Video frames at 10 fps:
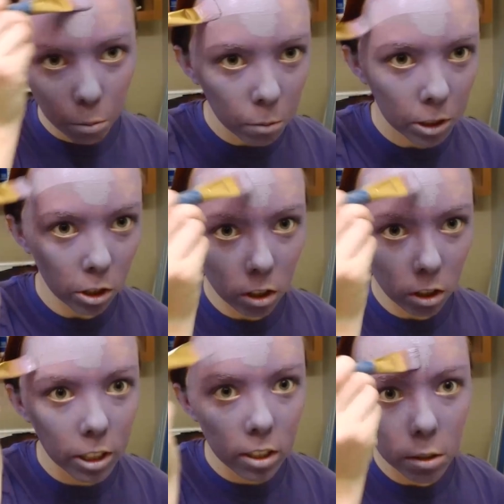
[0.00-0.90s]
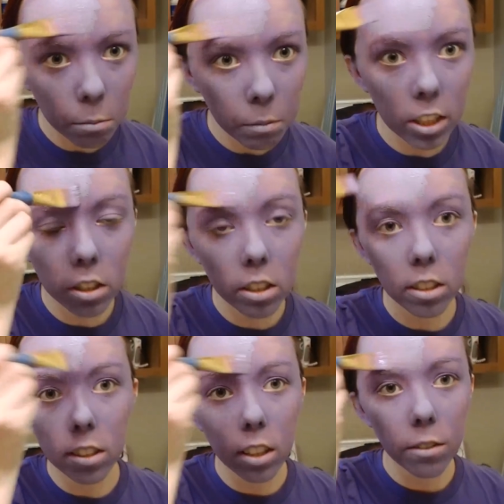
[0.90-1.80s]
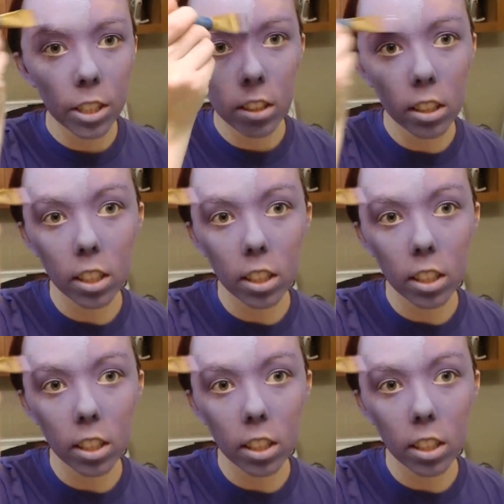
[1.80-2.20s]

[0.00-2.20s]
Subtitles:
pretty much all of it to make sure that it's even.